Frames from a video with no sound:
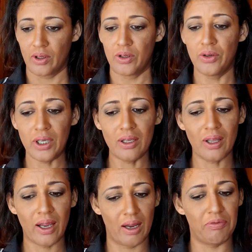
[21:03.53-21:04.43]
you
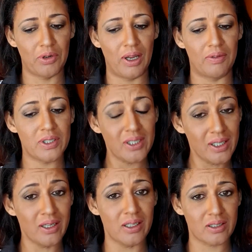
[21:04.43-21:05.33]
either have to have
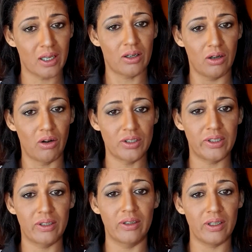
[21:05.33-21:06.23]
serious
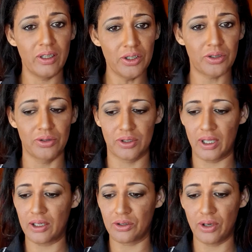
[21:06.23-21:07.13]
psychological issues
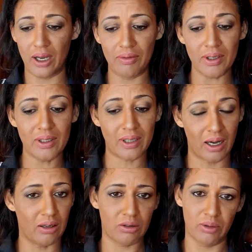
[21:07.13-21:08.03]
that you haven't
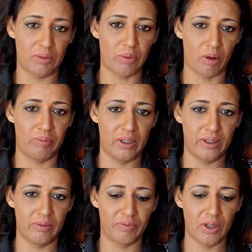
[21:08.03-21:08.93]
dealt with
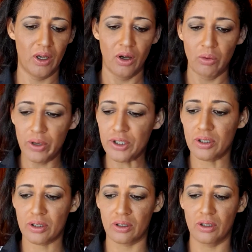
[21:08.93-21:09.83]
properly,
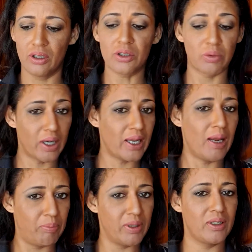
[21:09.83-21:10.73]
which is what
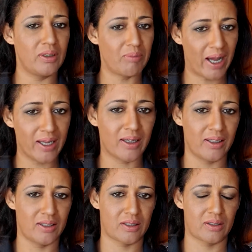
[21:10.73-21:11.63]
happened in my
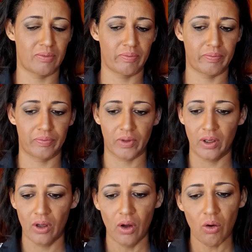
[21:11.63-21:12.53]
case,
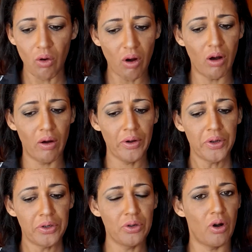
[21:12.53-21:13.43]
or
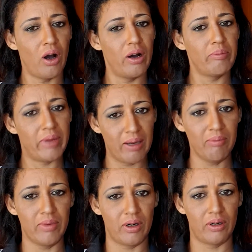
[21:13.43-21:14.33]
you are a
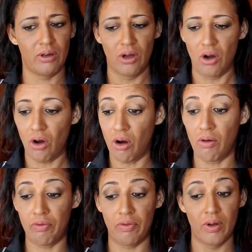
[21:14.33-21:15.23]
member
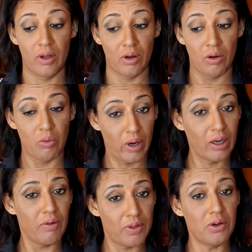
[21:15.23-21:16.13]
of one
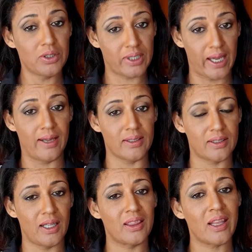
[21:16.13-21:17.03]
of those gangs
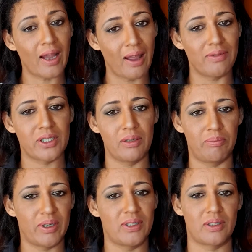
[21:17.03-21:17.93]
that thrives in
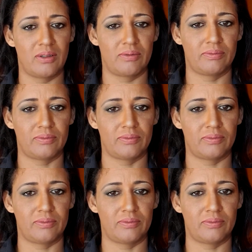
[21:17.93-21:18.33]
prison.